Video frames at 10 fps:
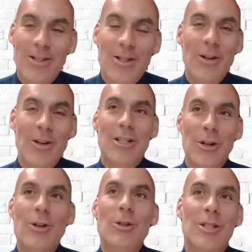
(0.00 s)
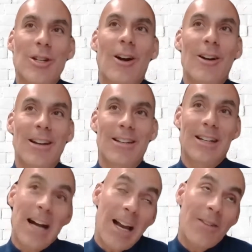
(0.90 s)
So you started
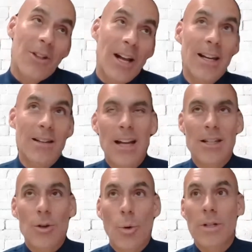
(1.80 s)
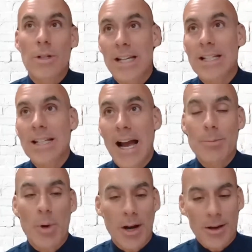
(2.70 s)
kind of like, not towards the
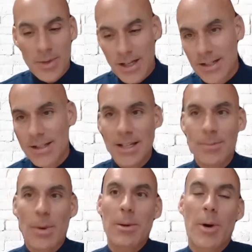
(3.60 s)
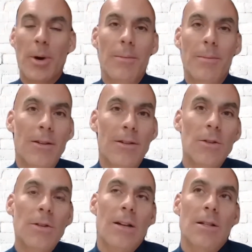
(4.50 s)
exact bottom because things maybe bottomed out in
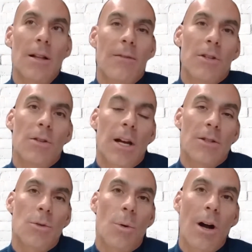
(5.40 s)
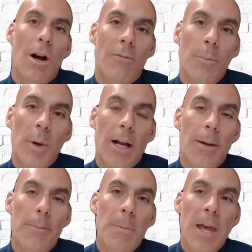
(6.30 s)
2011, 2012, but
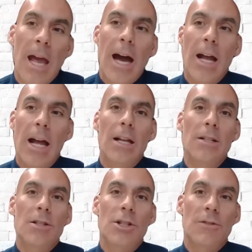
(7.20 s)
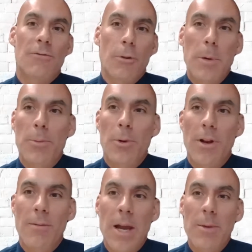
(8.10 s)
just for people
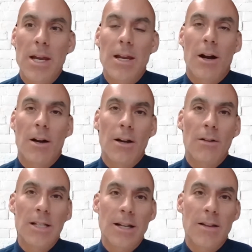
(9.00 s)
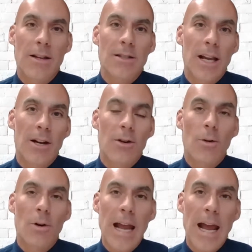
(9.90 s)
that maybe are going to listen to this later
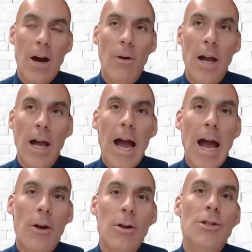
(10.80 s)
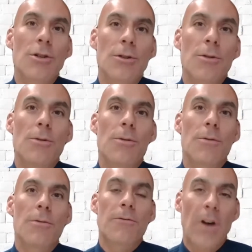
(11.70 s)
or now, how did you
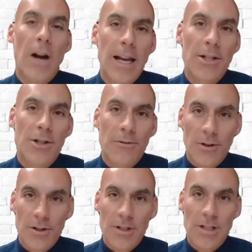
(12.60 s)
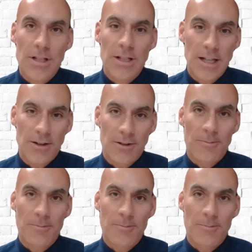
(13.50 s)
finance your first deal?